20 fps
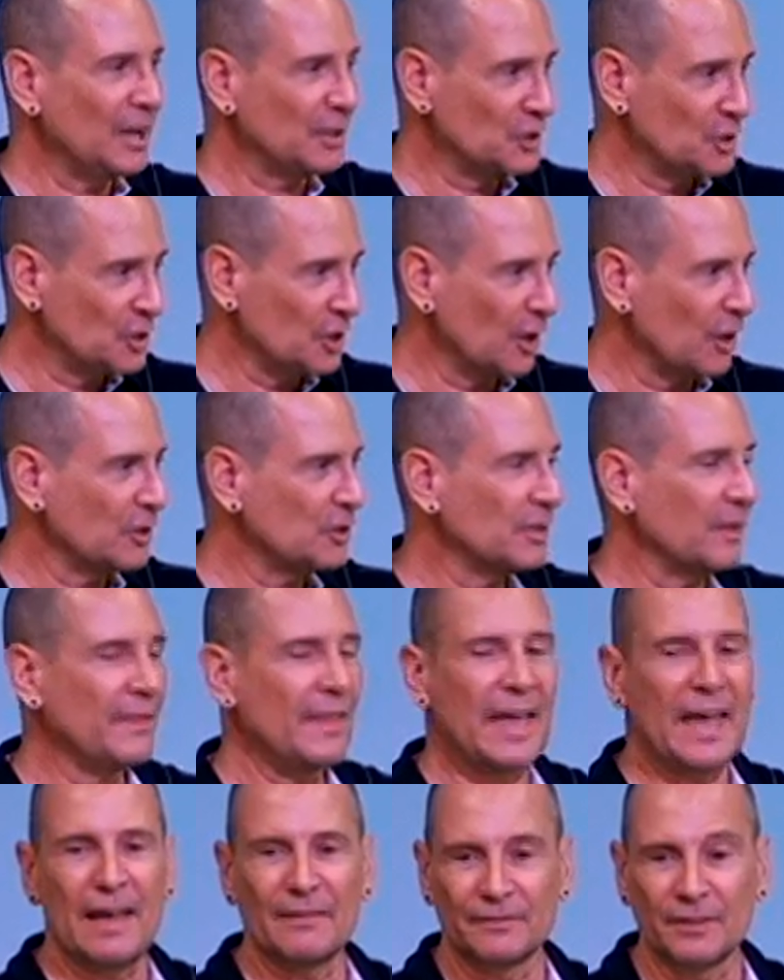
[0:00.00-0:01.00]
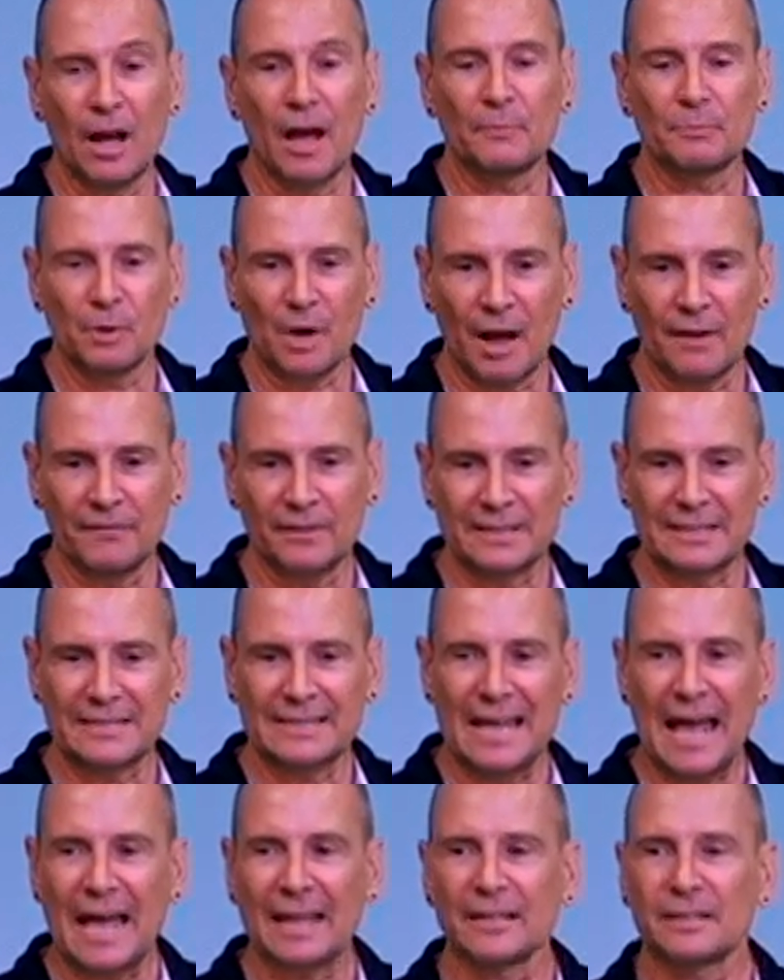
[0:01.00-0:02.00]
church and they have nonprofit
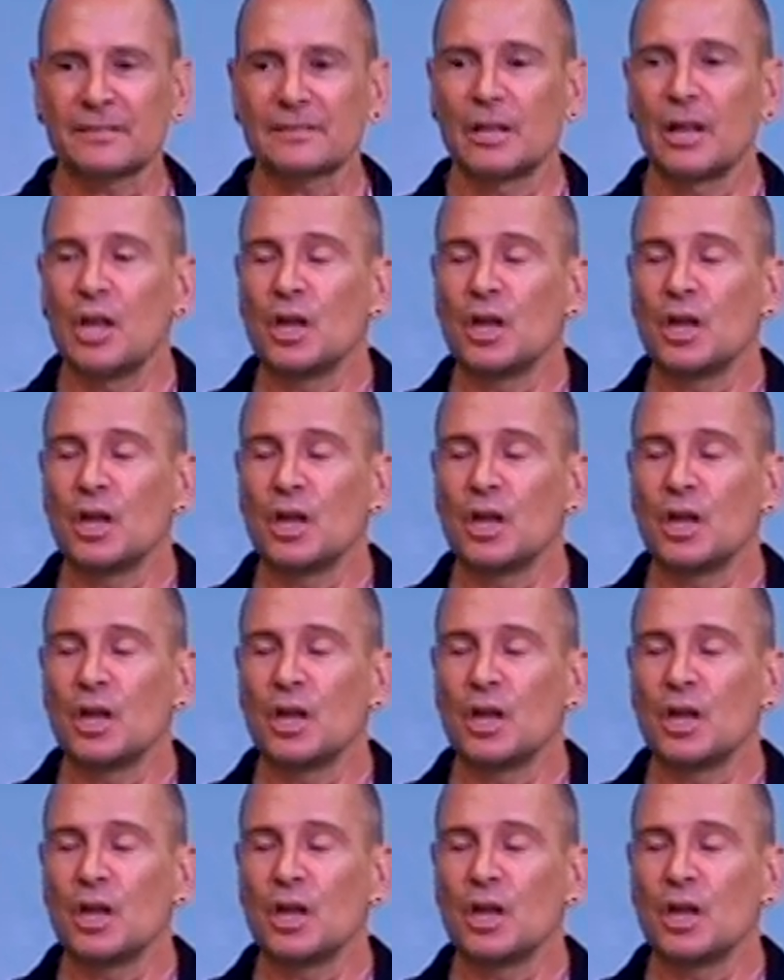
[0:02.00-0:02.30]
status,